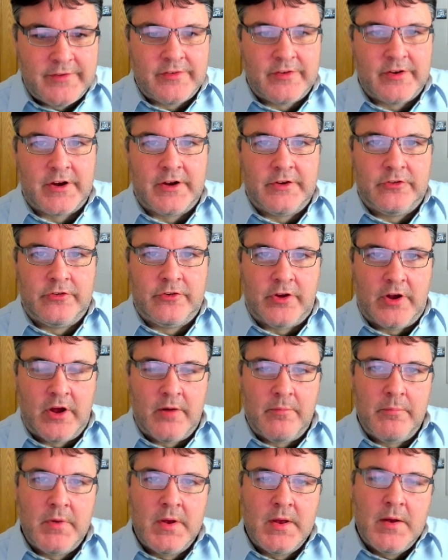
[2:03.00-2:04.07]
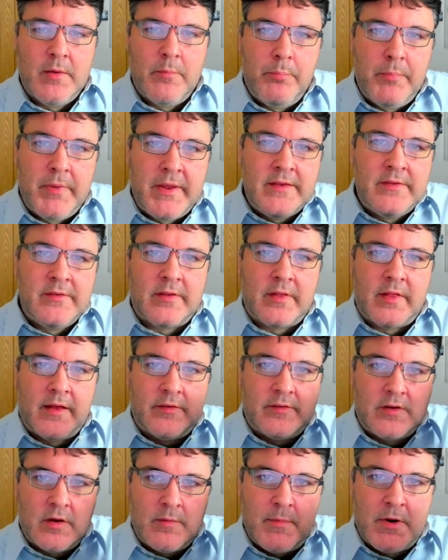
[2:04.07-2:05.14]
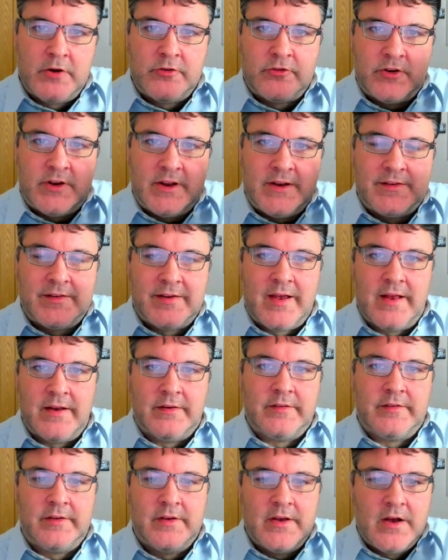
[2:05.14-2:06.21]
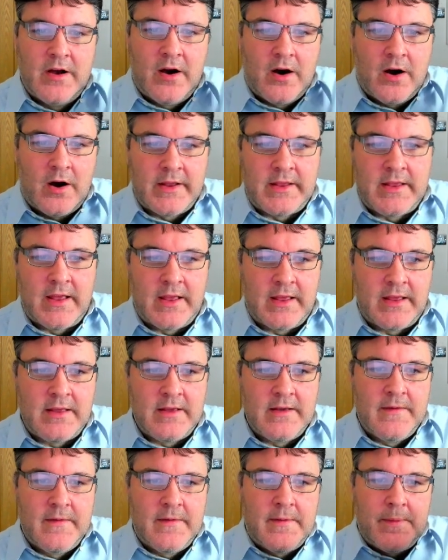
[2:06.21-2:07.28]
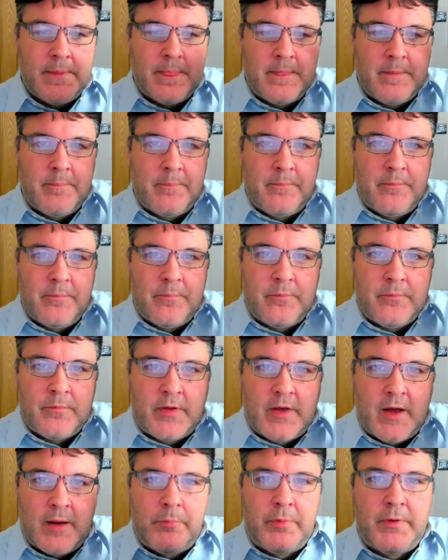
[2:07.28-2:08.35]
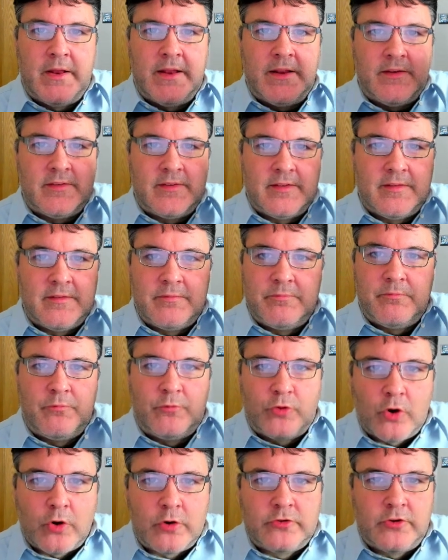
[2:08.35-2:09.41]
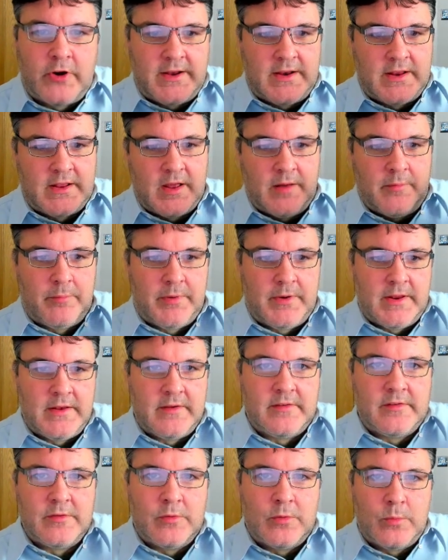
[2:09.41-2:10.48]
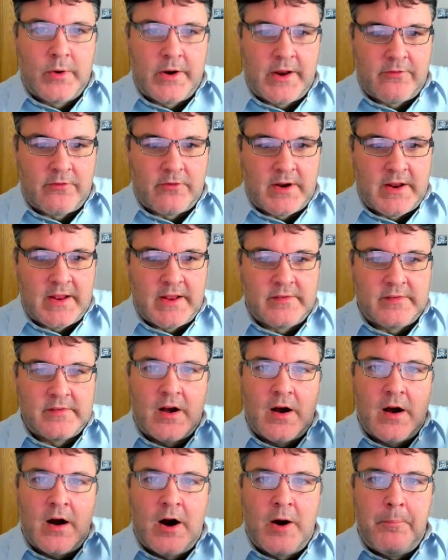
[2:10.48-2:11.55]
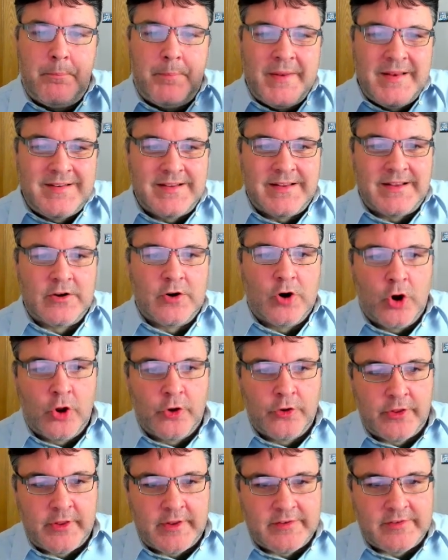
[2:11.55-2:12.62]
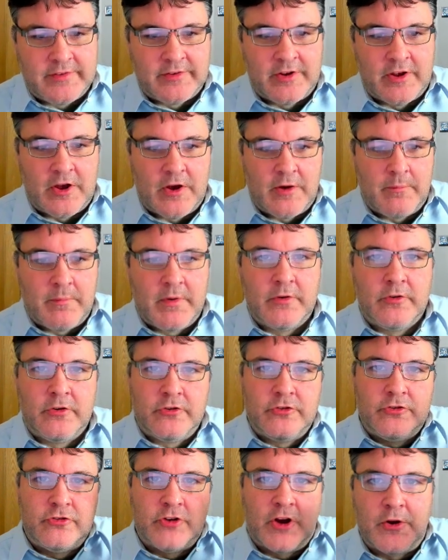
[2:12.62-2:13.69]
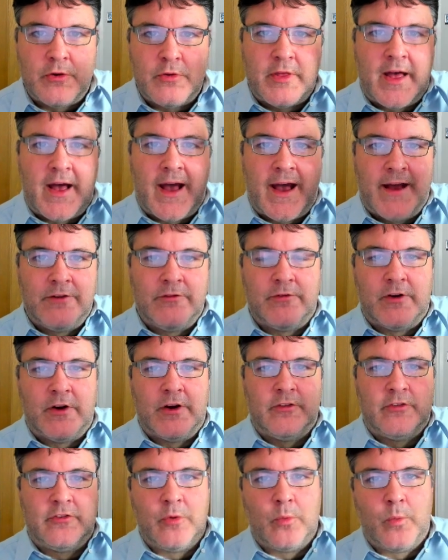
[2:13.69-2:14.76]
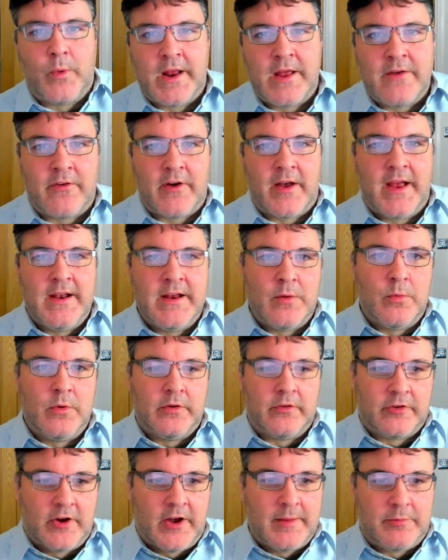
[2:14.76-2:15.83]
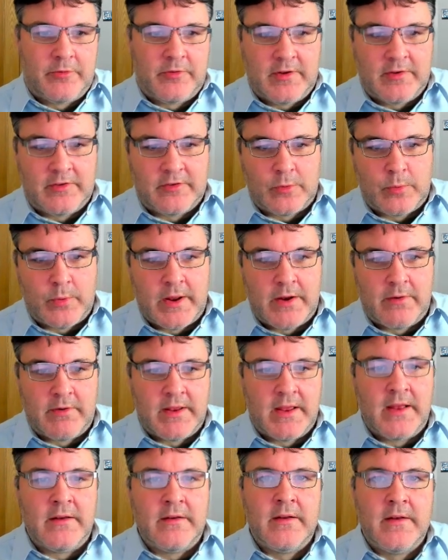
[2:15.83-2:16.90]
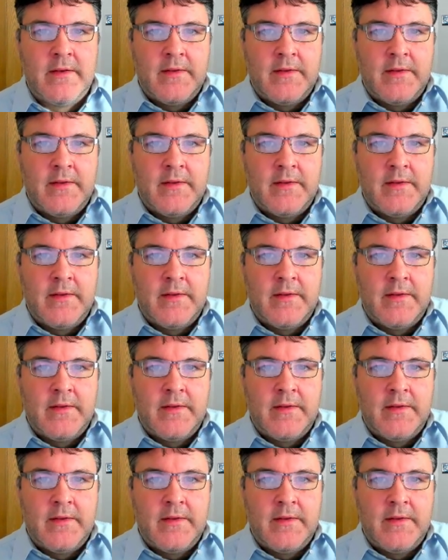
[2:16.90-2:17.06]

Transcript: search term means that there's commercial intent, i.e. companies, dog training companies or whatever it is, are bidding on this term to show their adverts. So whenever anyone types this query in,